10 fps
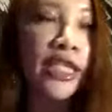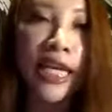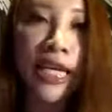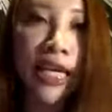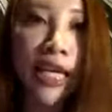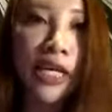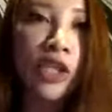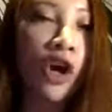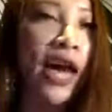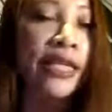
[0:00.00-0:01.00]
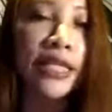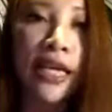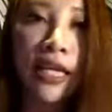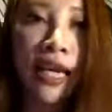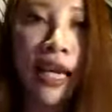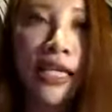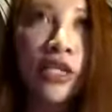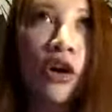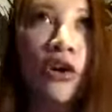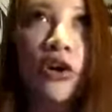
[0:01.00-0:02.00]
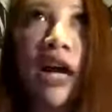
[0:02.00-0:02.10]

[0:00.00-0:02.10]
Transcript: seniors or ex-colleagues or, you know,